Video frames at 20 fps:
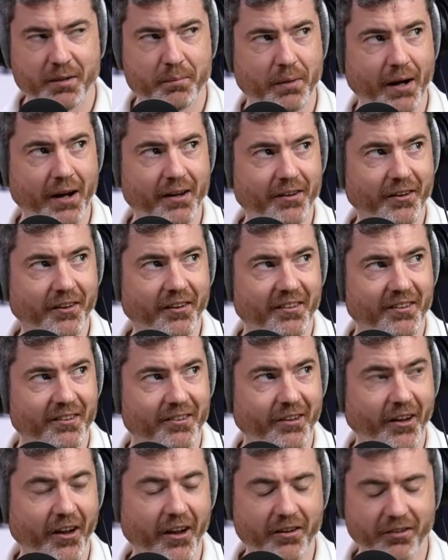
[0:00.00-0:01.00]
Brendan.
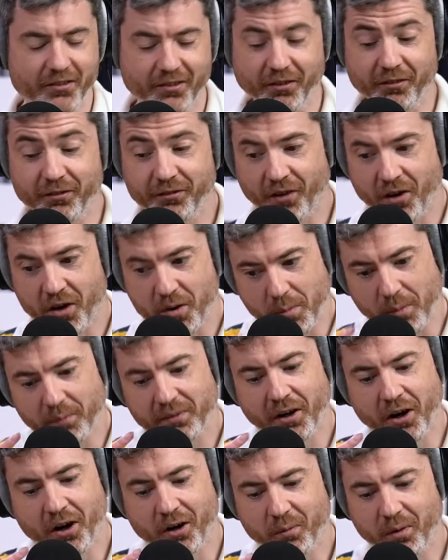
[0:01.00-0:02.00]
It's like phone him up,
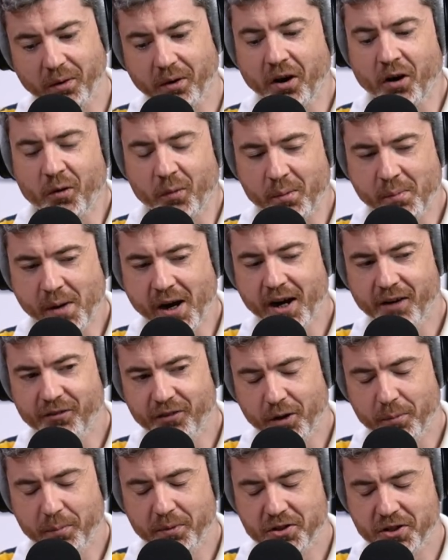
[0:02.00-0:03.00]
say, oh, we might have
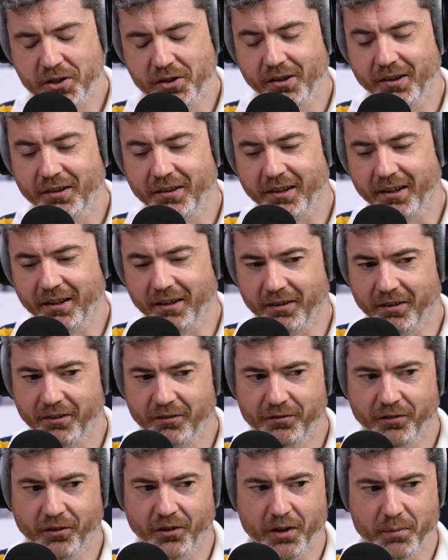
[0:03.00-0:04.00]
an opportunity
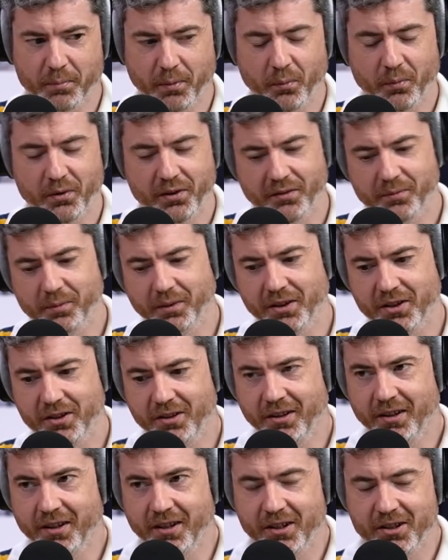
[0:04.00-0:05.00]
for you, but we just want to
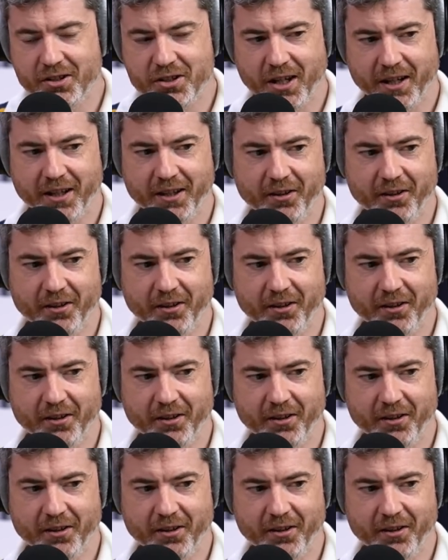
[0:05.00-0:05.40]
check